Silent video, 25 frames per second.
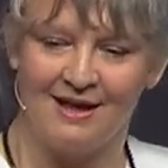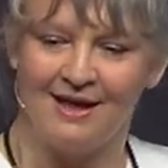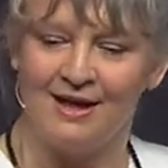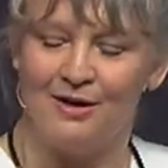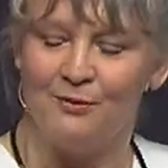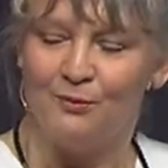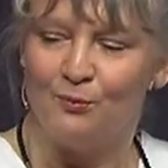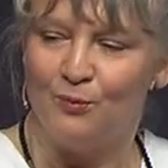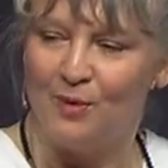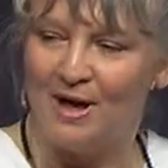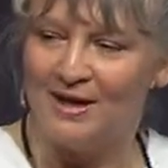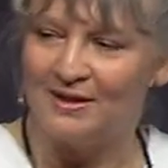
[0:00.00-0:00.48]

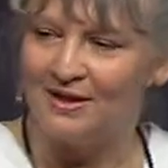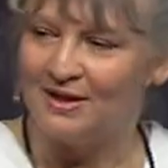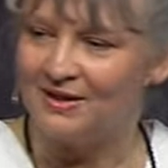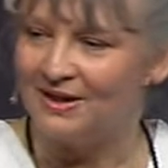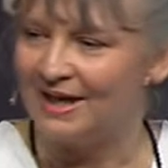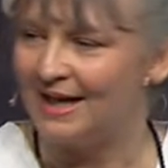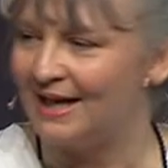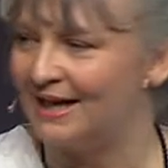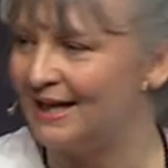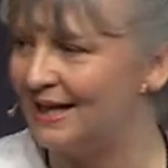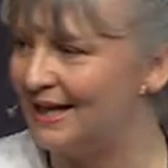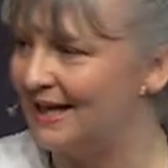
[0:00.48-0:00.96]
whether
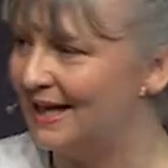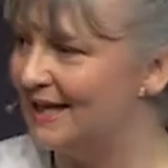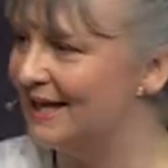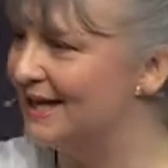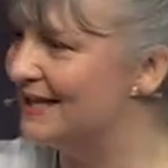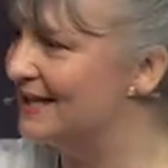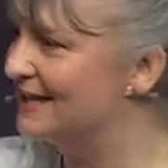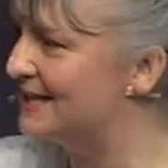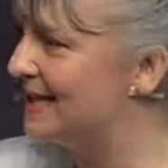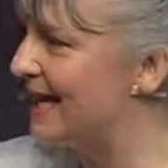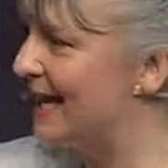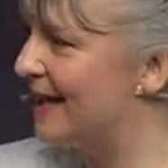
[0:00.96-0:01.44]
that
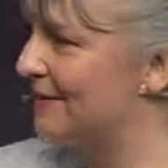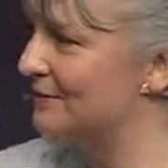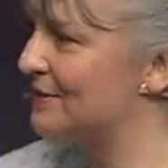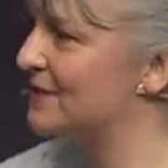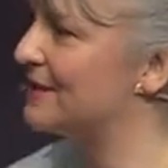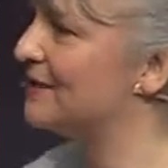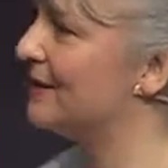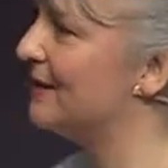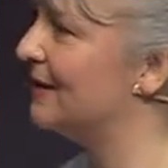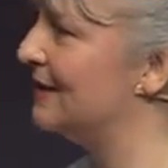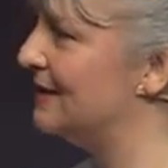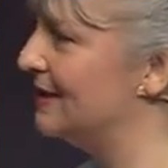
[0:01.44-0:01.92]
is
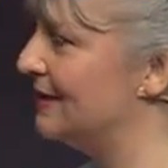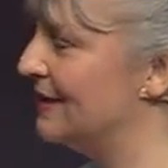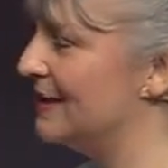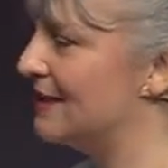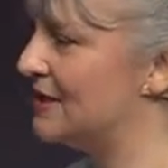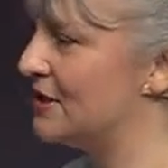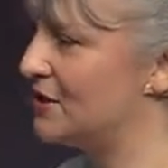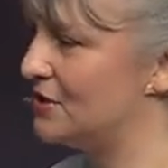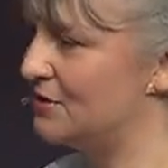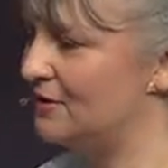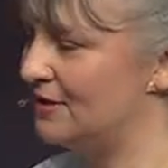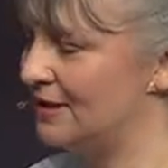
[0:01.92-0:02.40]
outside in the
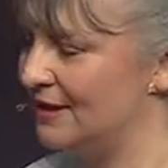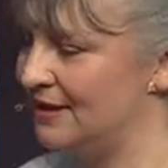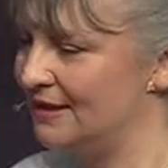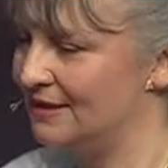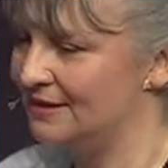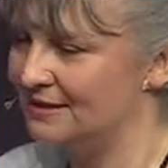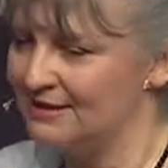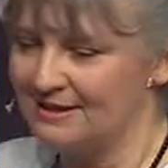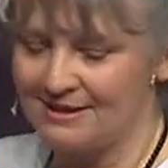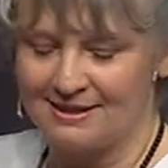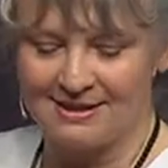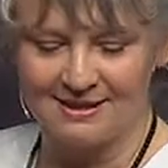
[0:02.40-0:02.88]

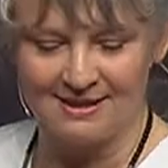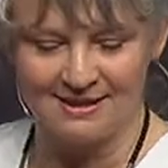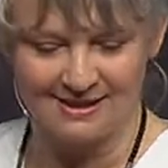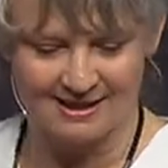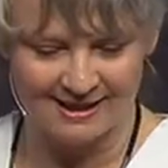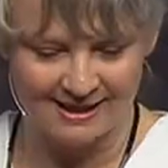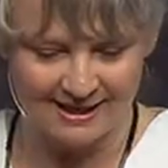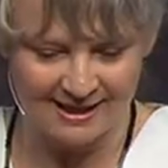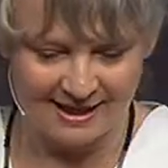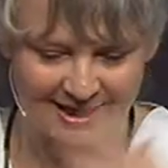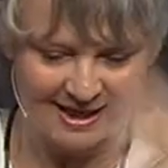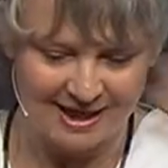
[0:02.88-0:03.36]
street.
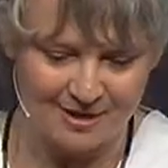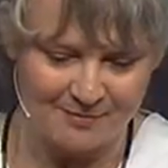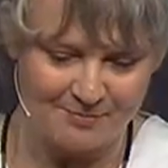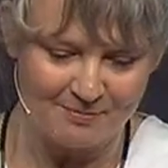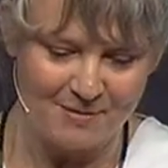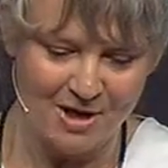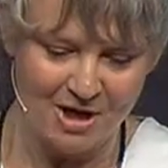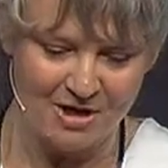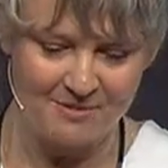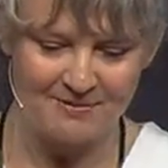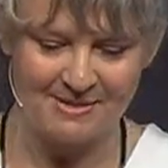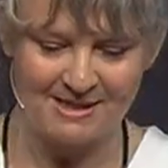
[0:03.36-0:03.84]

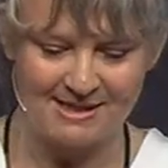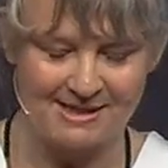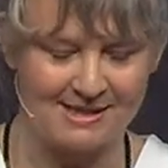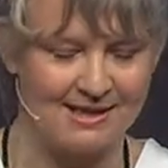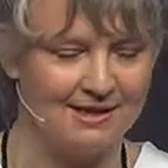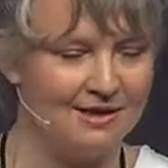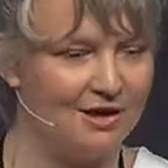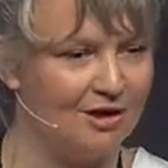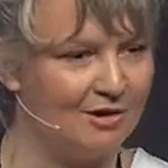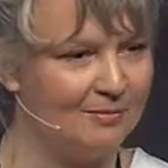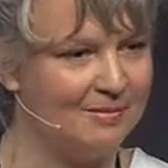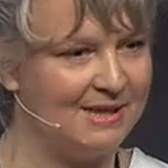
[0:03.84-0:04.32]
Moments in
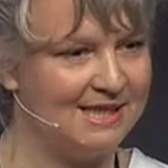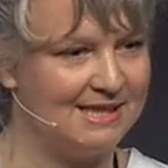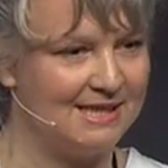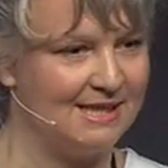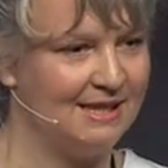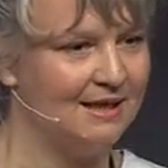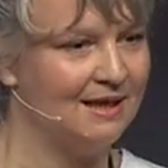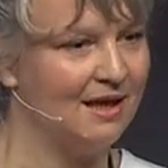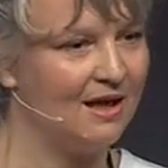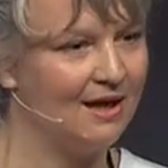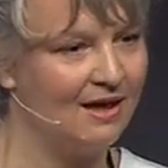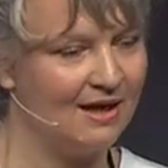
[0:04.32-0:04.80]
our busy
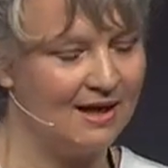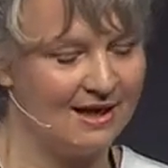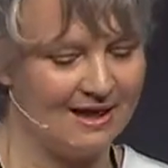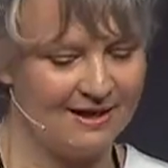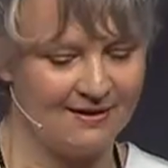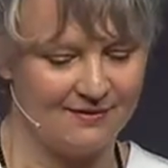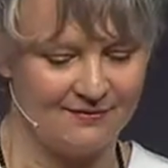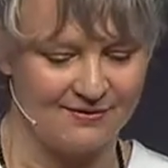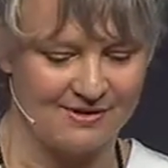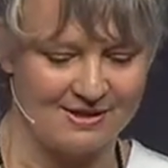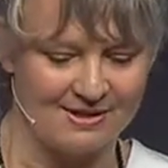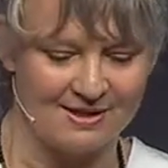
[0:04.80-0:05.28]

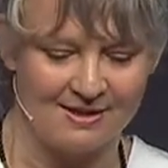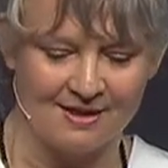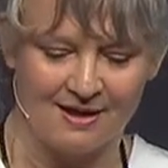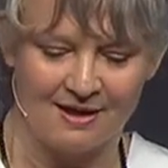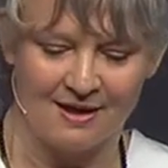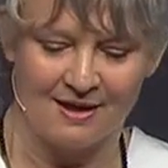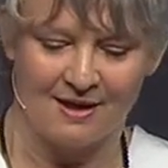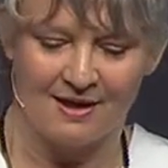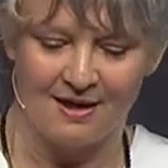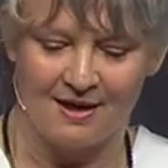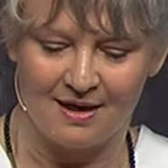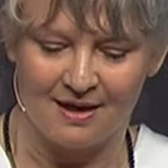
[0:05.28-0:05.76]
lives
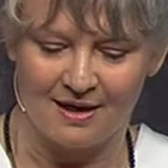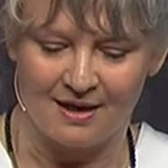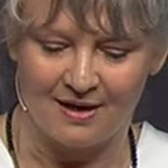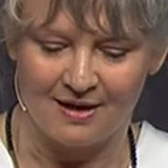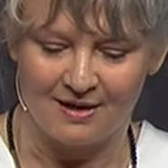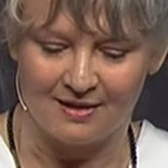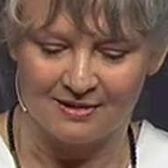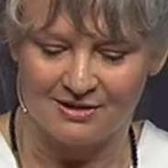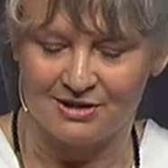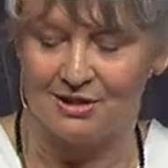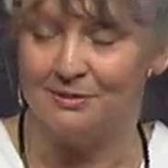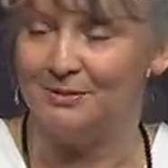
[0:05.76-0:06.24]

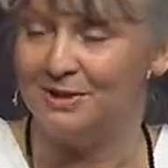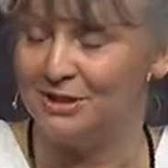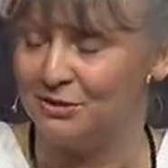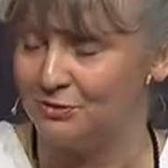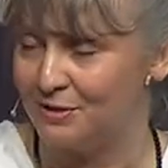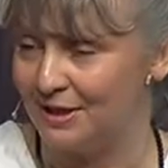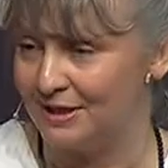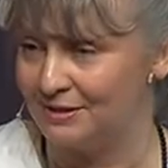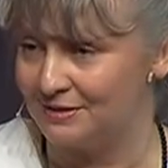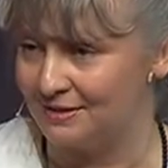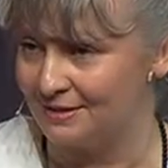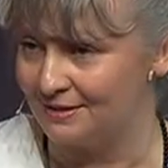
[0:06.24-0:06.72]
are to be
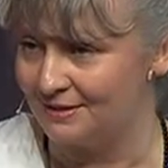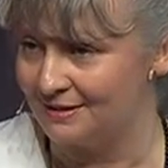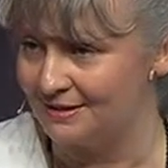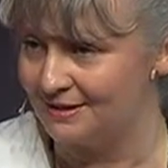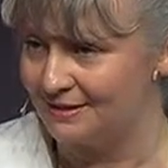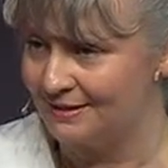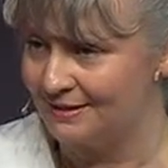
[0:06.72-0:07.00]
treasured.